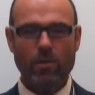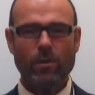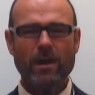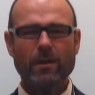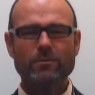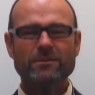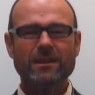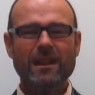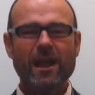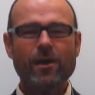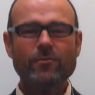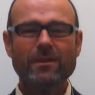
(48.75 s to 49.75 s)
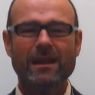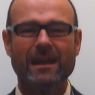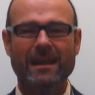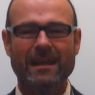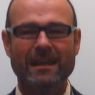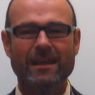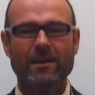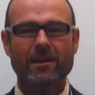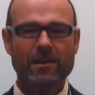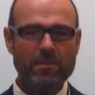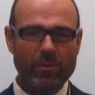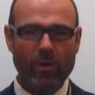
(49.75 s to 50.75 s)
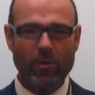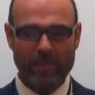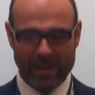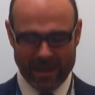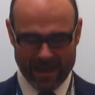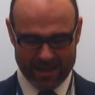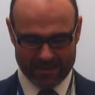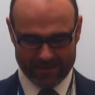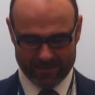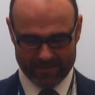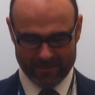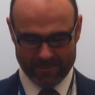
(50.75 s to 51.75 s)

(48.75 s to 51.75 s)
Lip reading: When I was lonely, you brought me in.